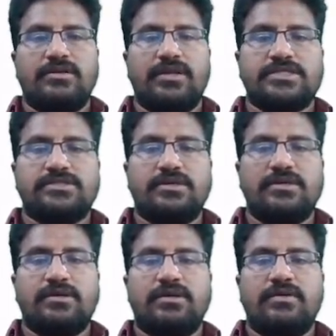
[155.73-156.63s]
Next
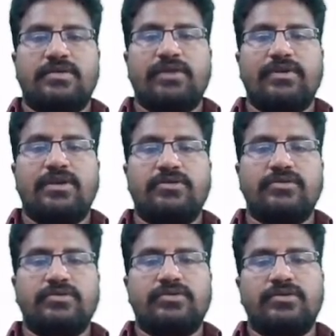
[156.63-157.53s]
when I value
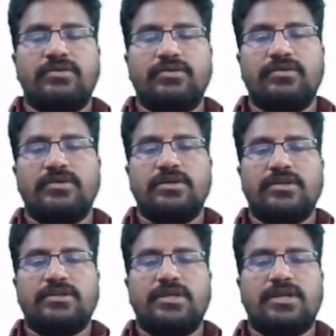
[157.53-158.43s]
2,
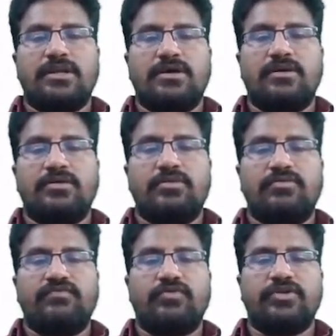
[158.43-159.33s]
then
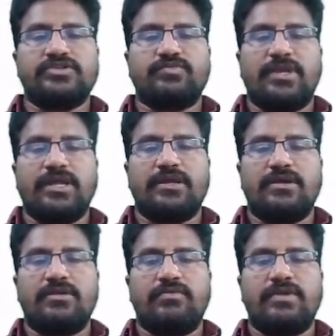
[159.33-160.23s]
4 displaying.
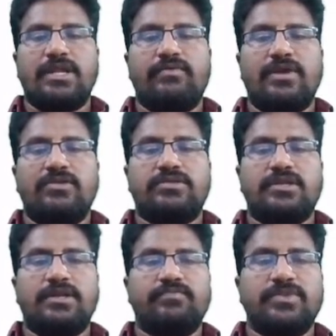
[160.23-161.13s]
When I value
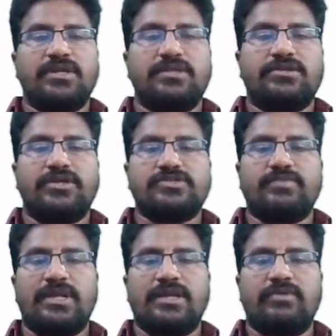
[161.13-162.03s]
3
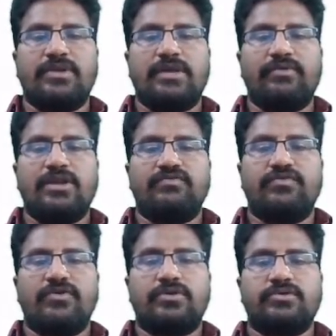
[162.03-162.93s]
displaying. When I value
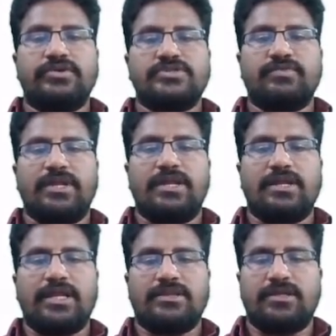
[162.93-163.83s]
4, 2 displaying,
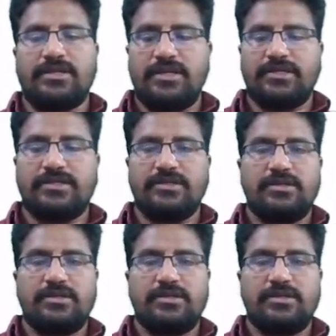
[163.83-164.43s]
like that, right?